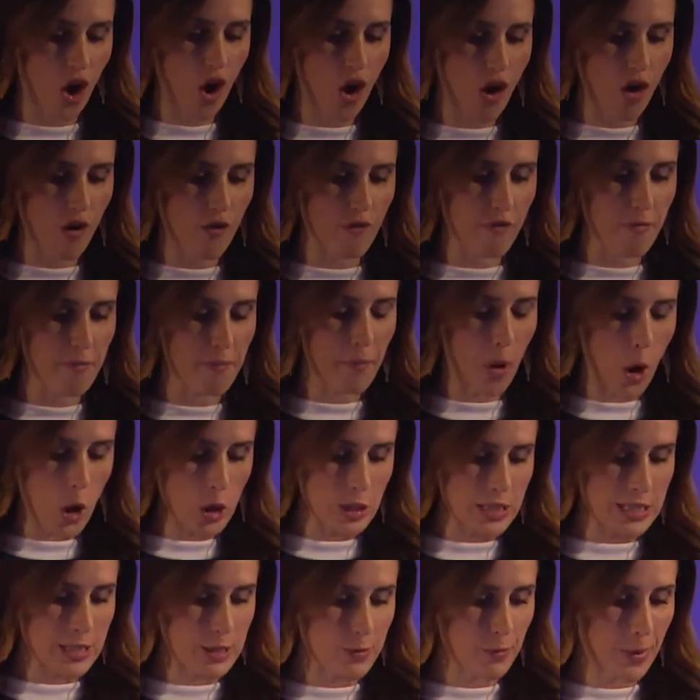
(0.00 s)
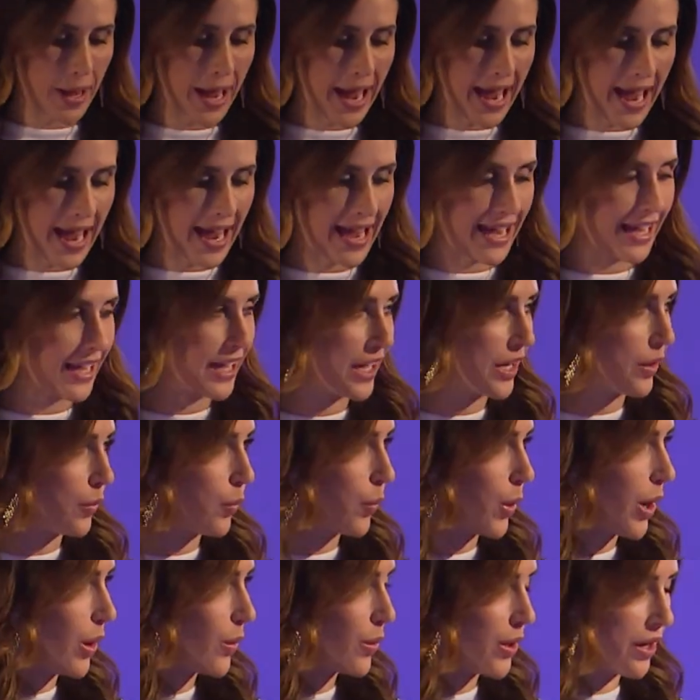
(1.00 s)
of Bosspac.
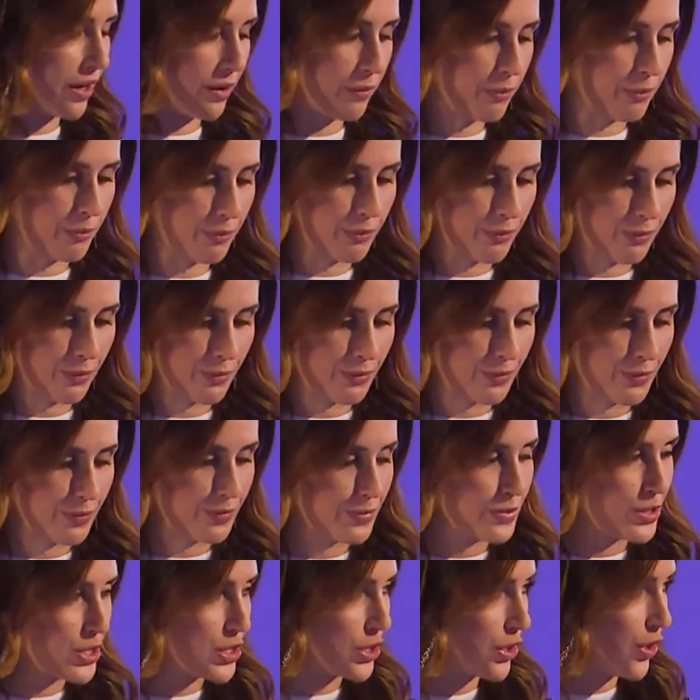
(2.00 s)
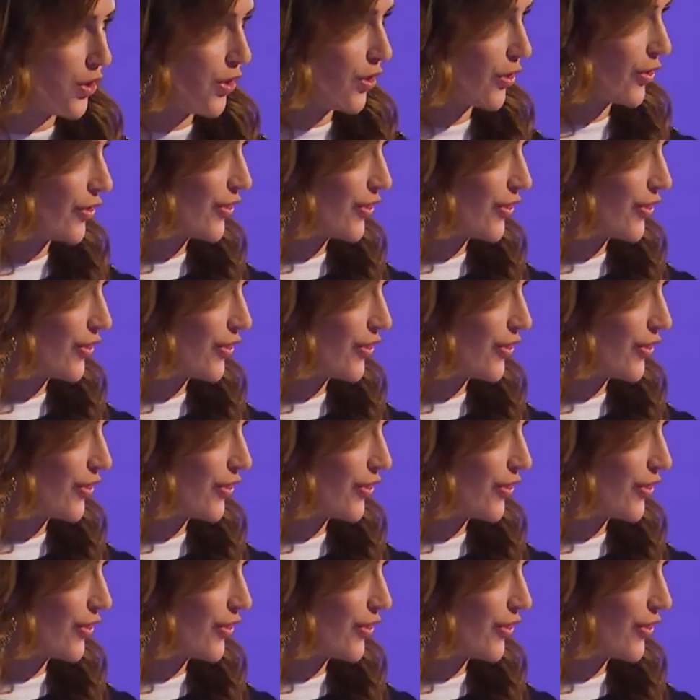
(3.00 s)
Welcome, John.